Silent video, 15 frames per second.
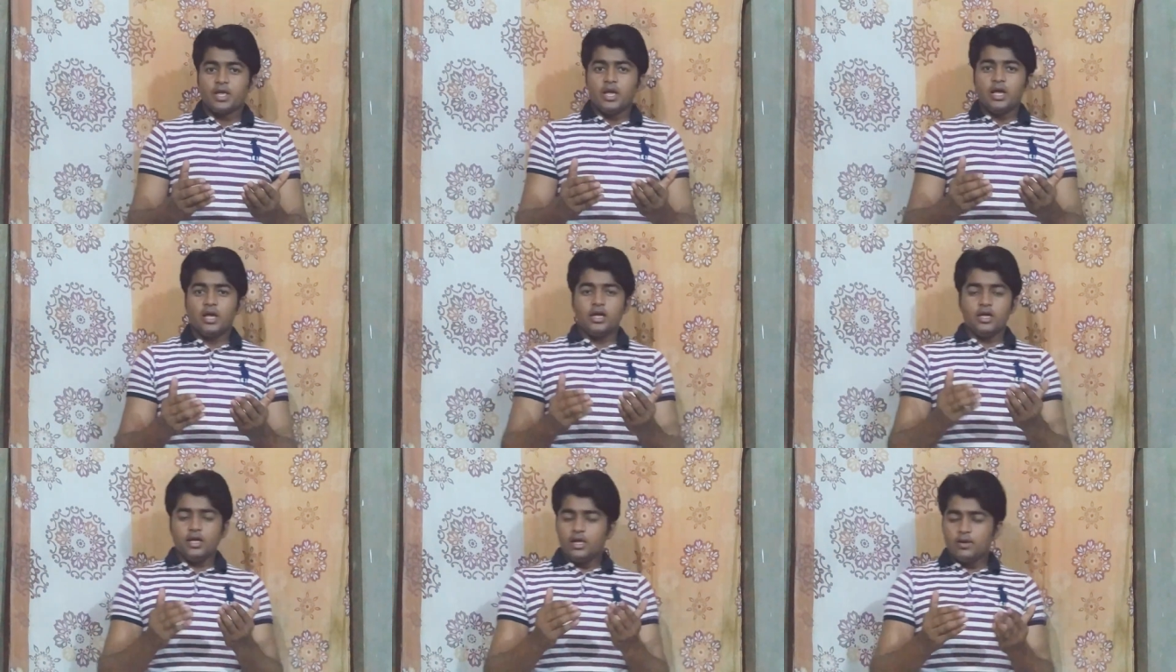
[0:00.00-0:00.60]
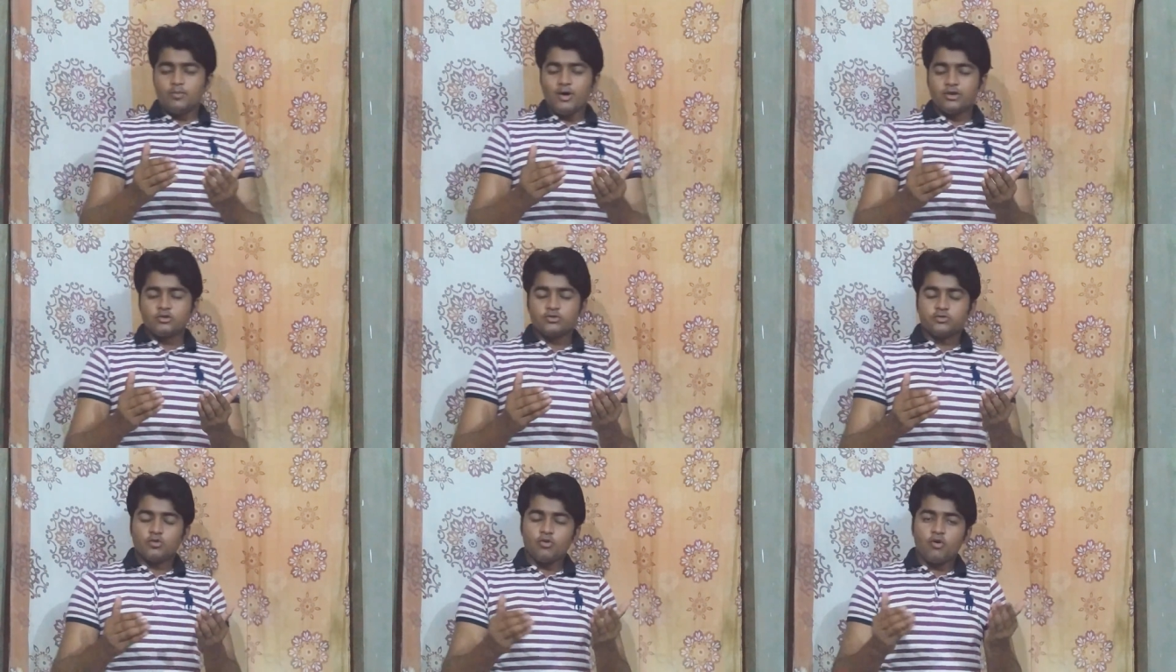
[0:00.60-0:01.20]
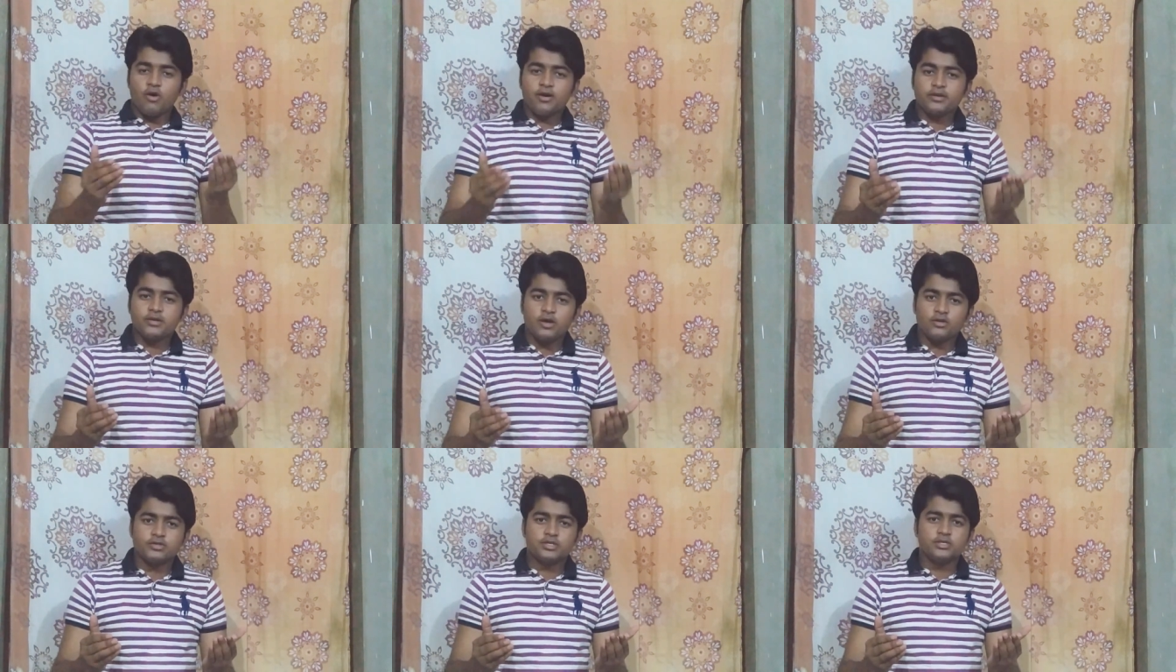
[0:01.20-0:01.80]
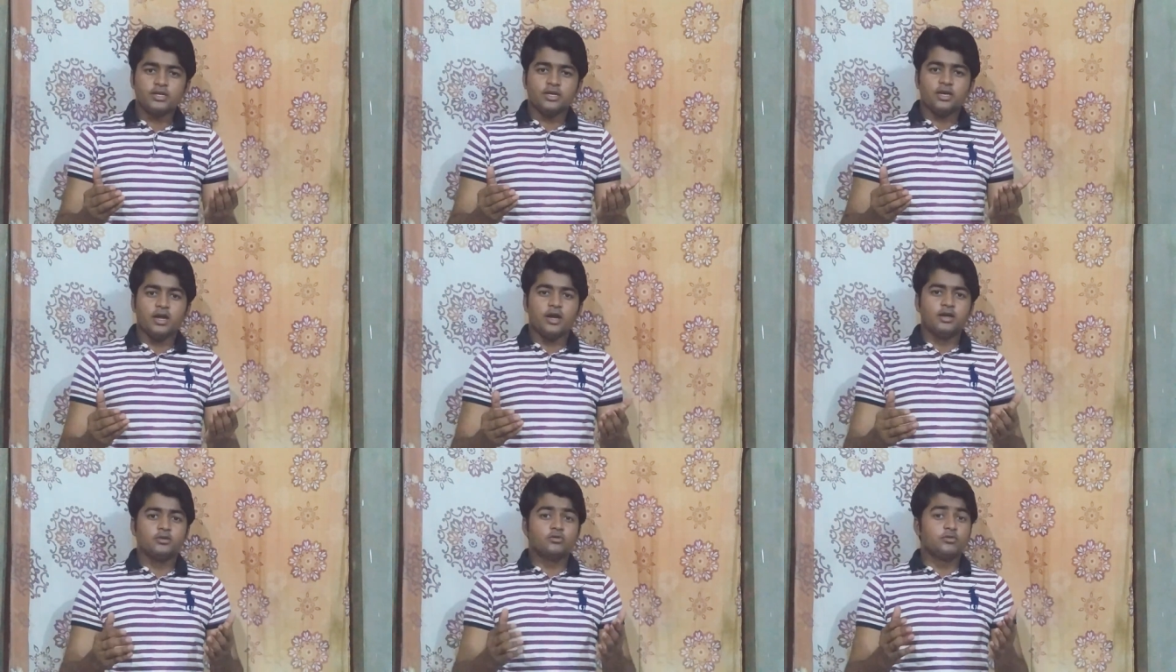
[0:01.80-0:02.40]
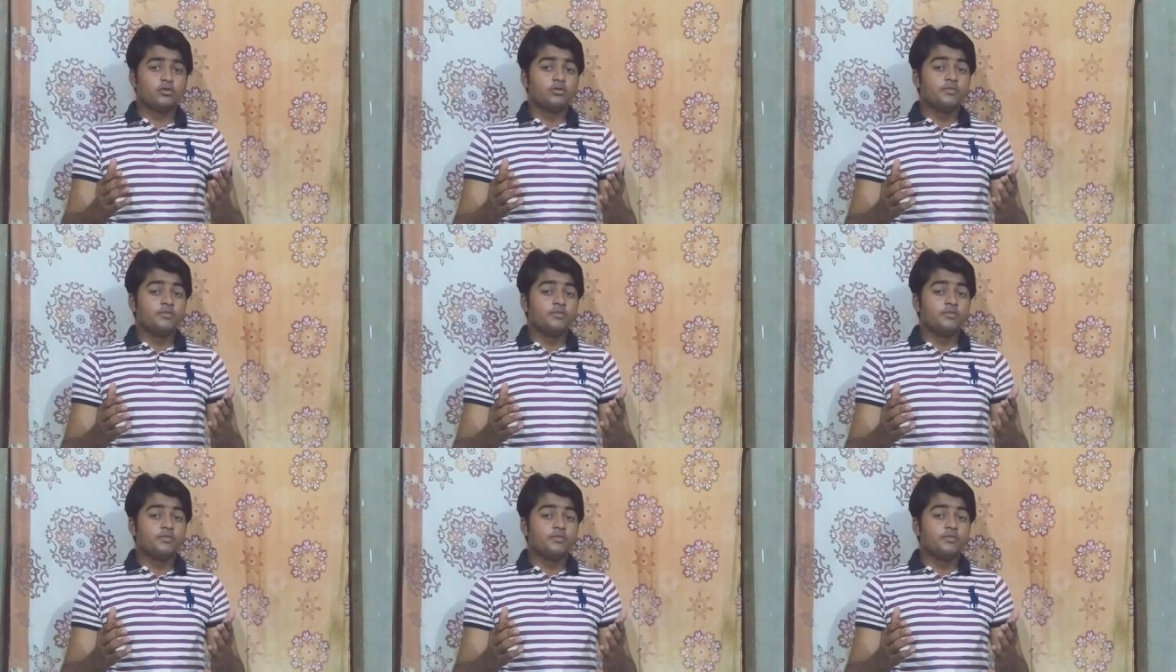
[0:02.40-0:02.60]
Air molecules are oxygen, and